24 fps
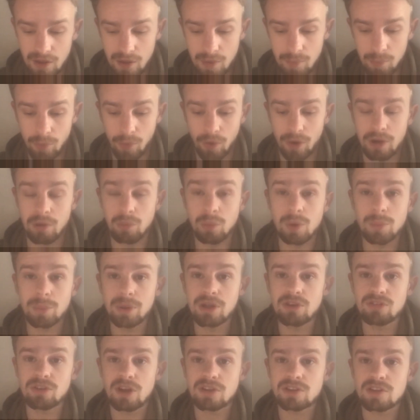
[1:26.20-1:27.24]
But it will be
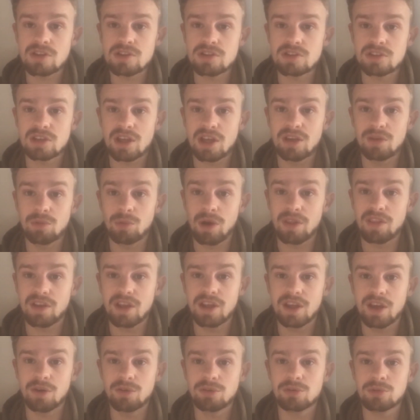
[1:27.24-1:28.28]
interesting to see whether
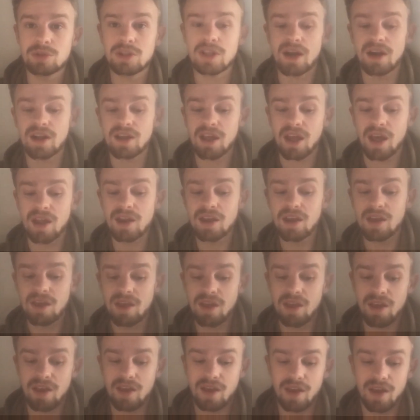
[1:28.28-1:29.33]
he goes with that again,
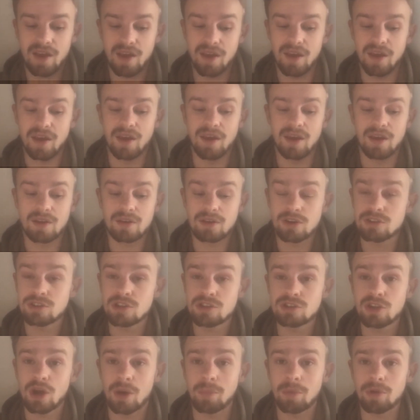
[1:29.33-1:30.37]
because uh, there's
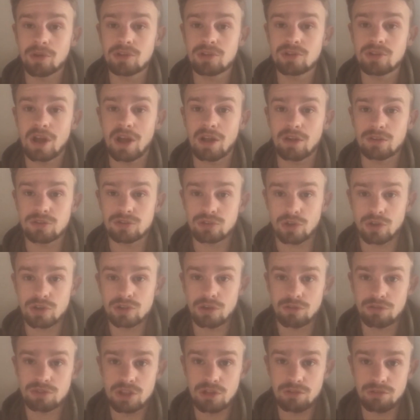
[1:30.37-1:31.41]
not much else choice.
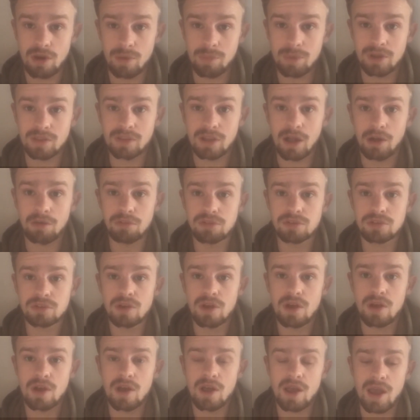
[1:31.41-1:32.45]
Obviously, Fabian Delphs
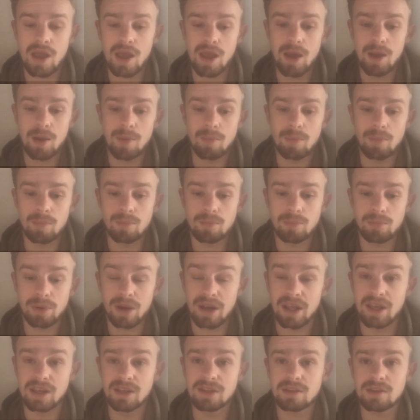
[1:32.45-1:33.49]
um,
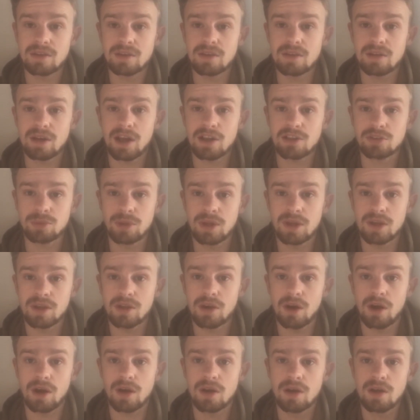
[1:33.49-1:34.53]
played last week and
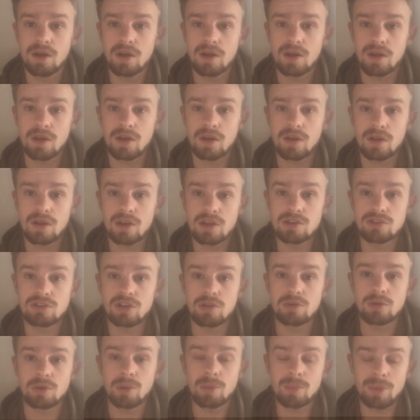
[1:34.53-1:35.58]
got
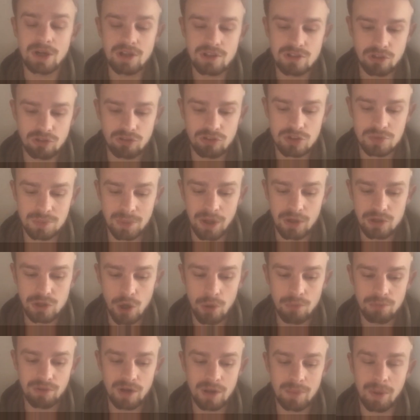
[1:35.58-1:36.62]
considerable minutes under his belt,
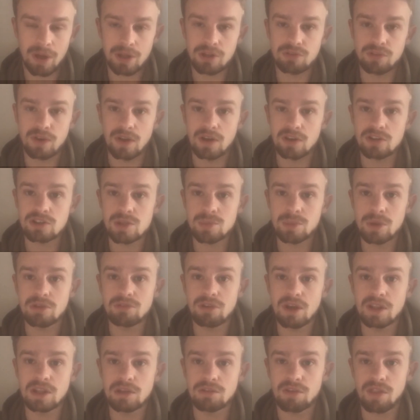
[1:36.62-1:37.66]
hopefully match fitness to be
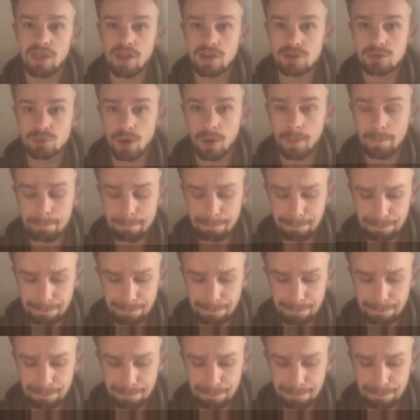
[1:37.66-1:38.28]
ready for this one,